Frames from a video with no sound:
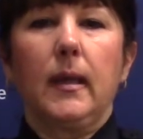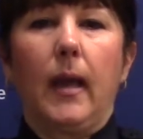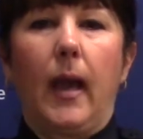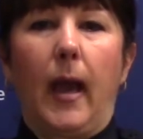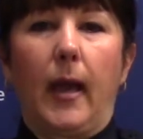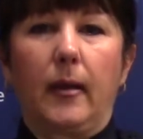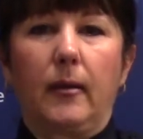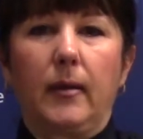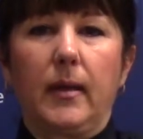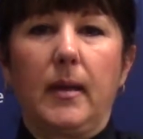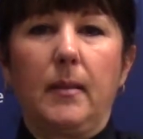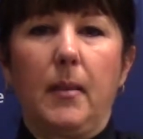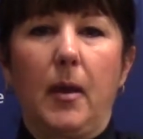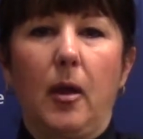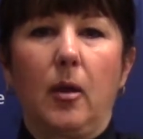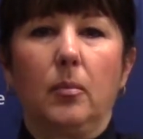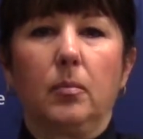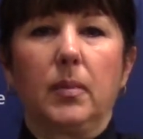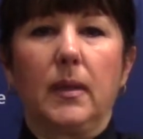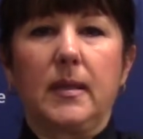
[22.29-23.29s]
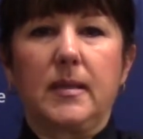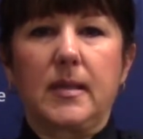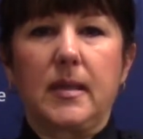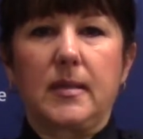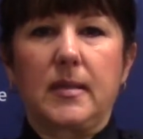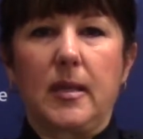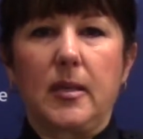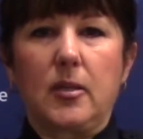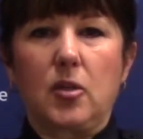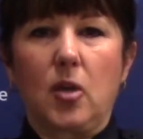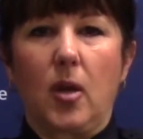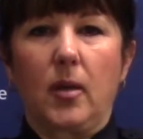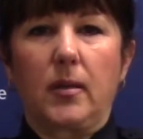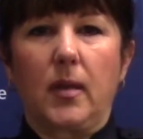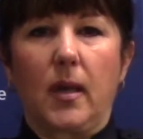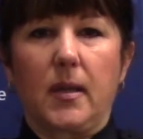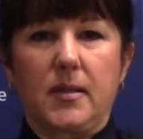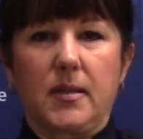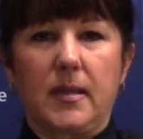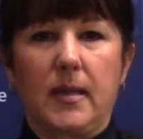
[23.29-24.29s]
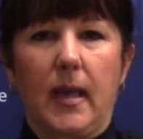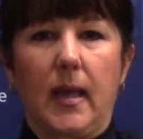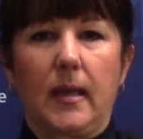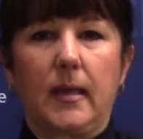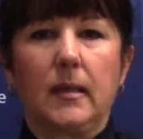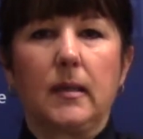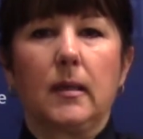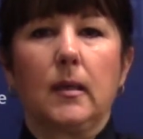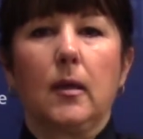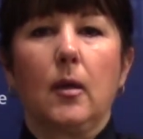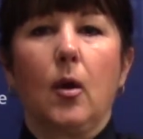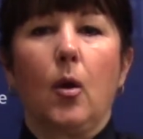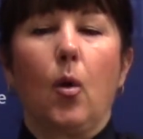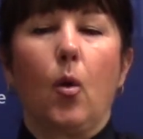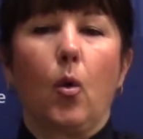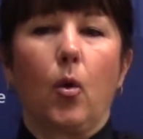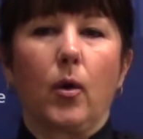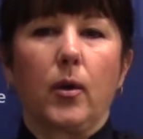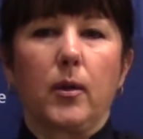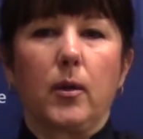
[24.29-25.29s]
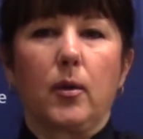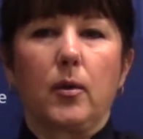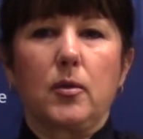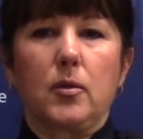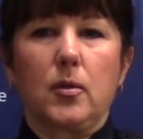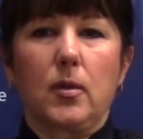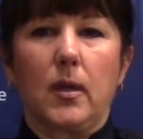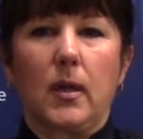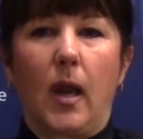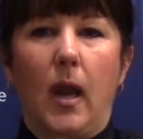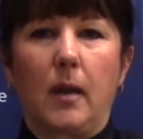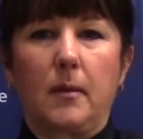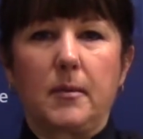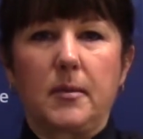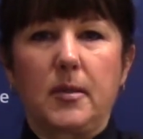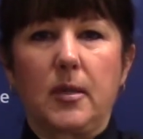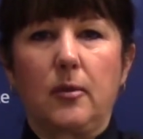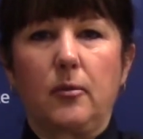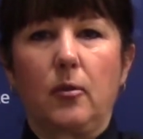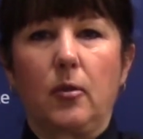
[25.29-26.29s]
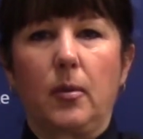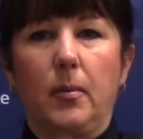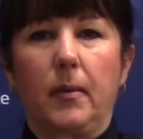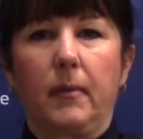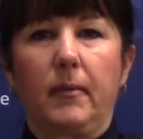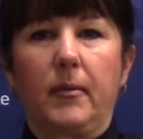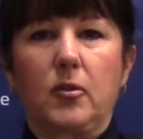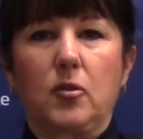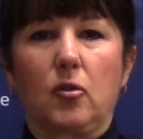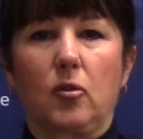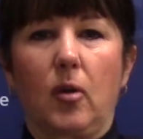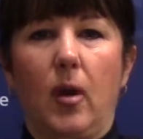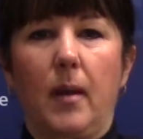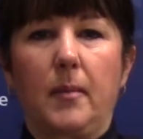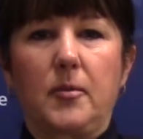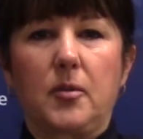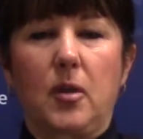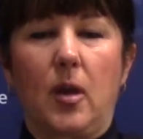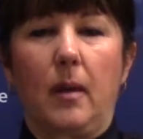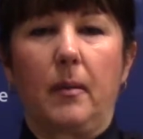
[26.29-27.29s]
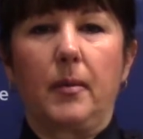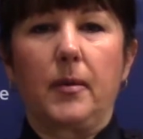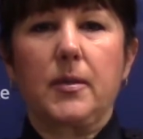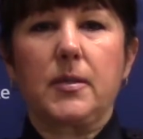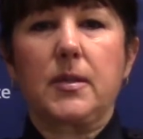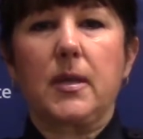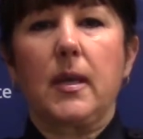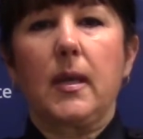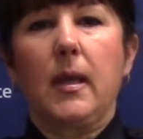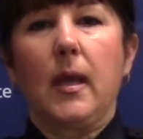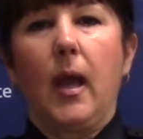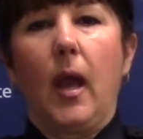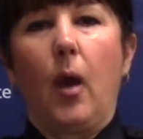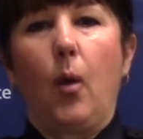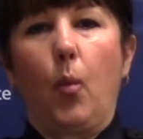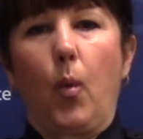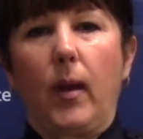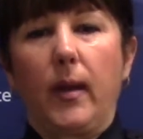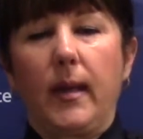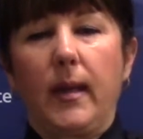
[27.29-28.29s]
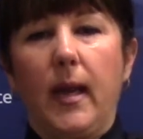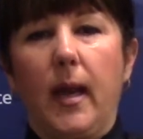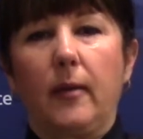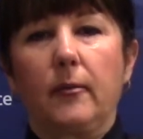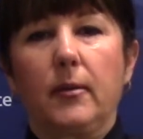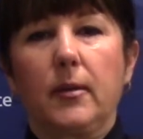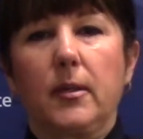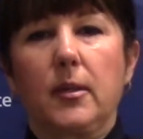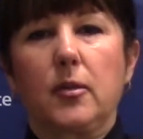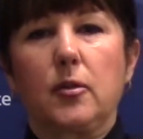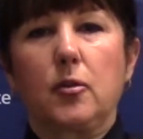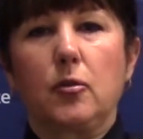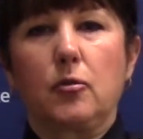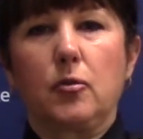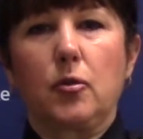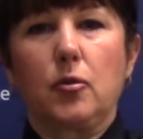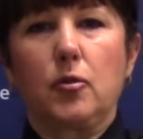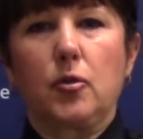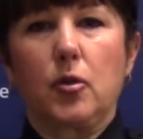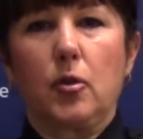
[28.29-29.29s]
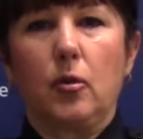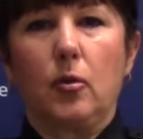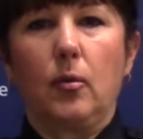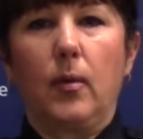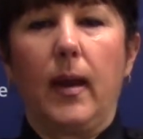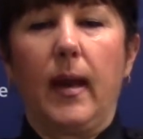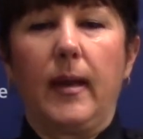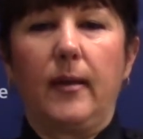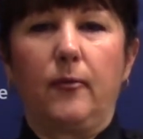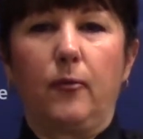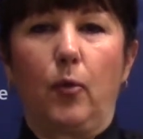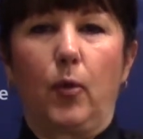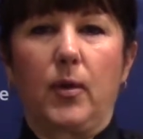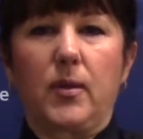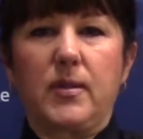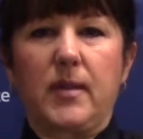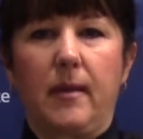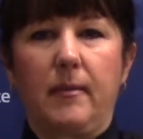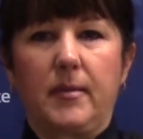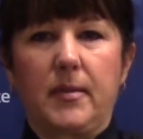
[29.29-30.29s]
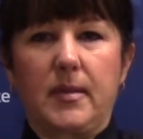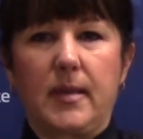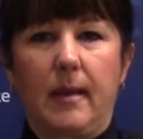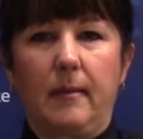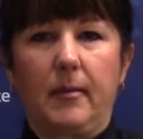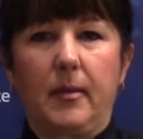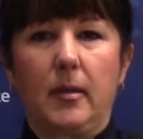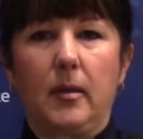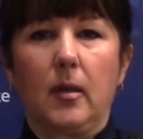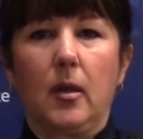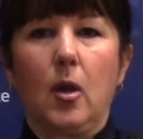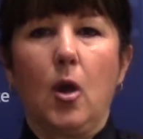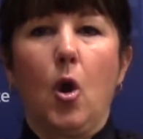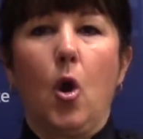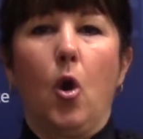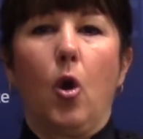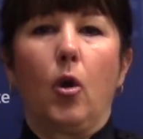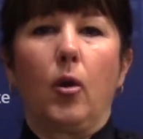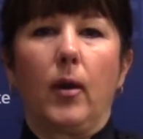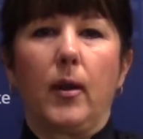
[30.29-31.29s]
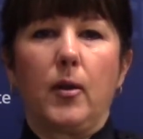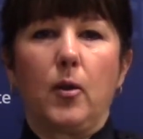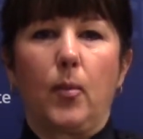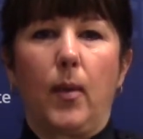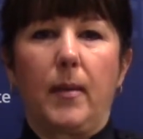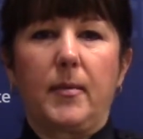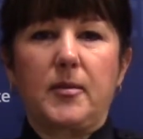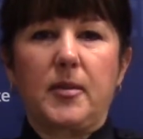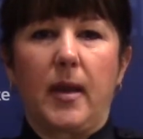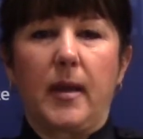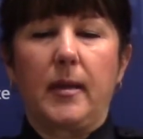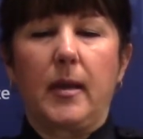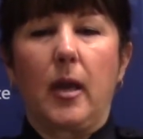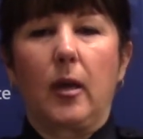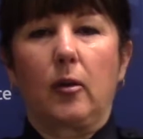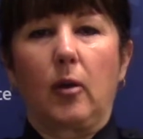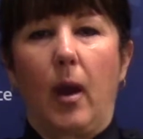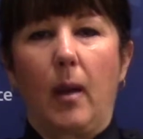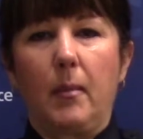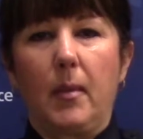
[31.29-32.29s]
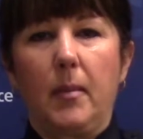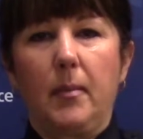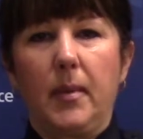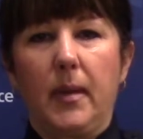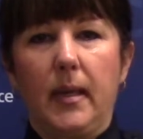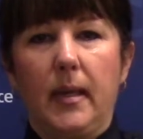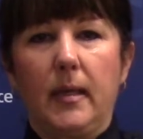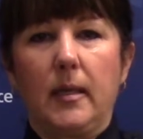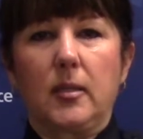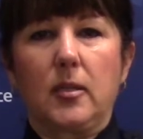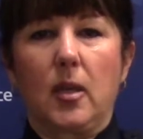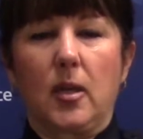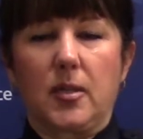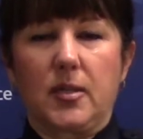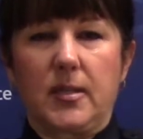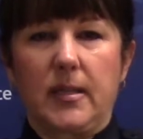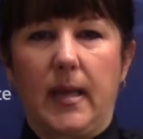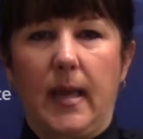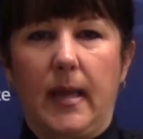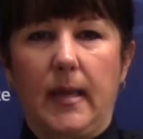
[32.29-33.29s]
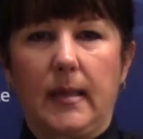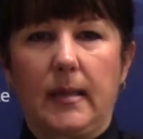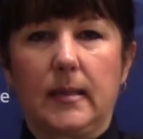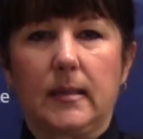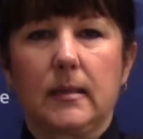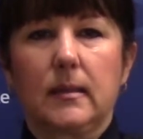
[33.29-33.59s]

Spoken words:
at our email, police@stjohn.ca, or you can do it anonymously through the Provincial Crime Stoppers at 1-800-222-8477 or on their website at crimemb.ca.